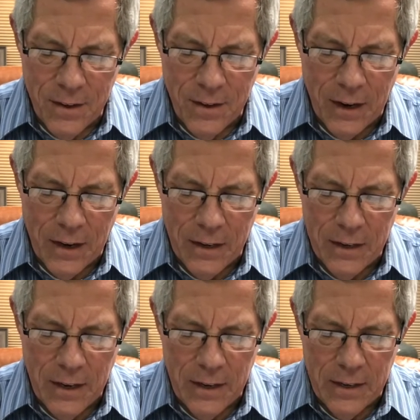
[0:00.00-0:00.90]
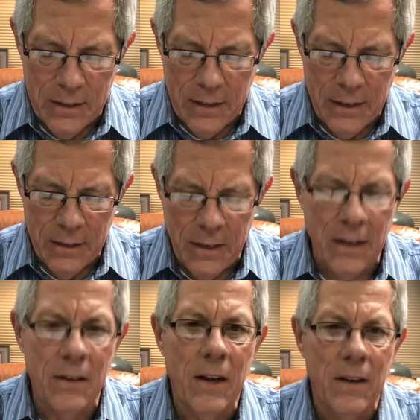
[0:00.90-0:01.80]
uh, uh, in,
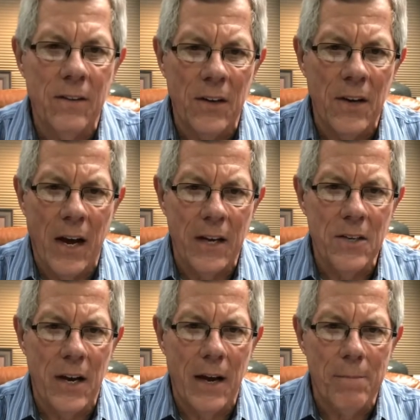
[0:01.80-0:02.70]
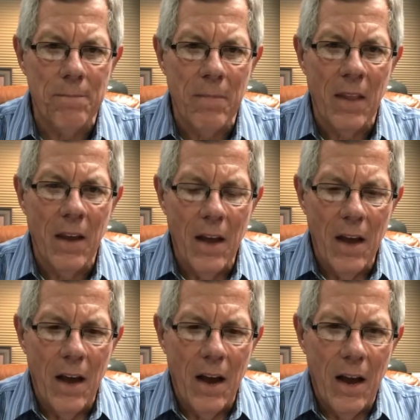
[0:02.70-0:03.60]
in, in the nighttime.
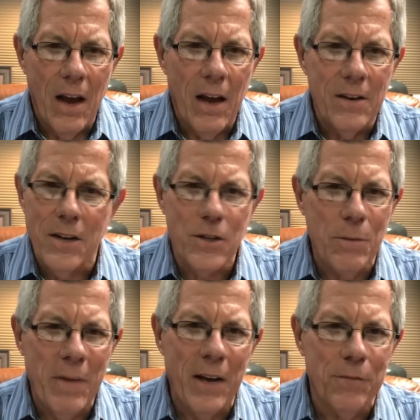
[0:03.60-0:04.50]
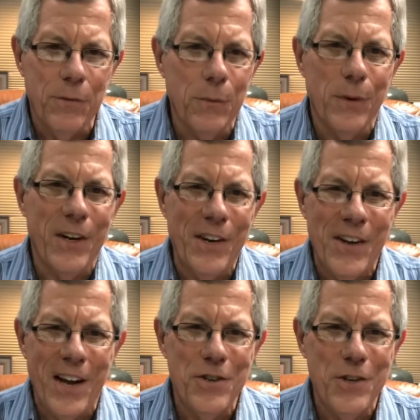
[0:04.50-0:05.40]
Doesn't matter if we're working
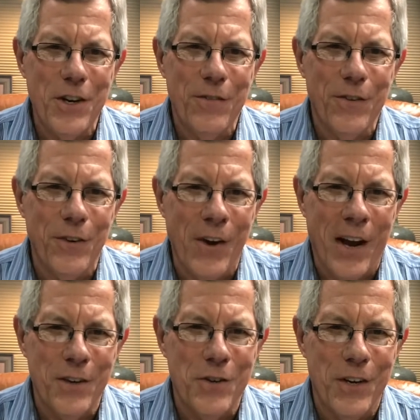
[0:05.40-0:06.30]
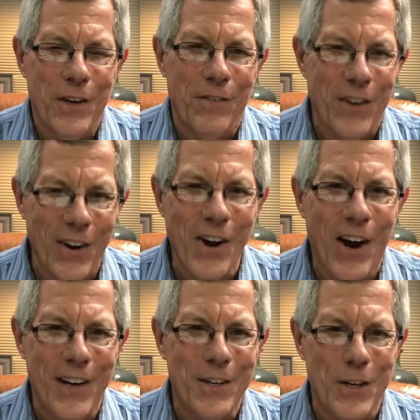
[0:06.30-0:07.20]
day shift or night shift.
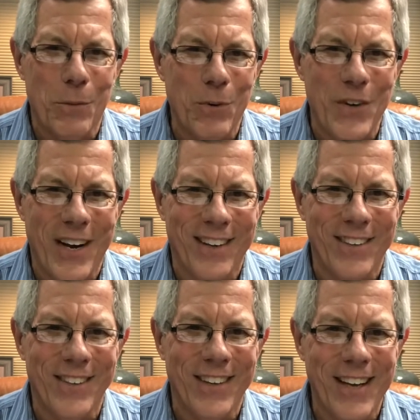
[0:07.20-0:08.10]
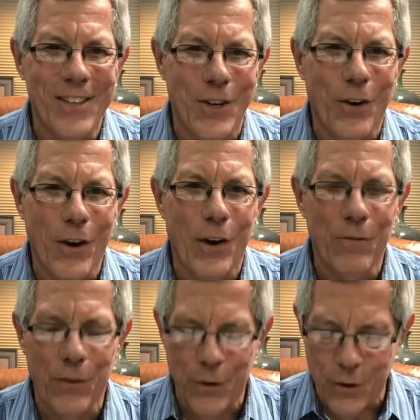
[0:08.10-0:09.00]
God is our protector. He's our
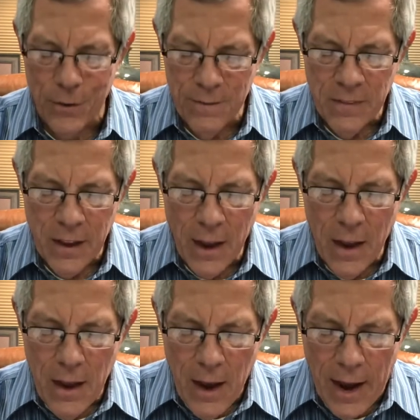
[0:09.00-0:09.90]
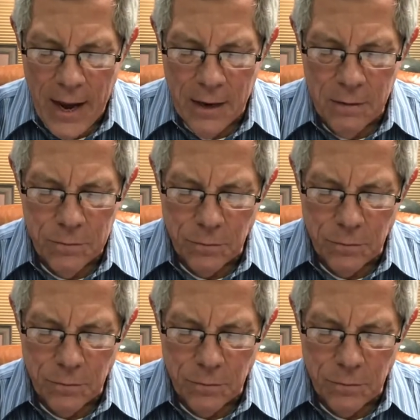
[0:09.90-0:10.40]
comforter. And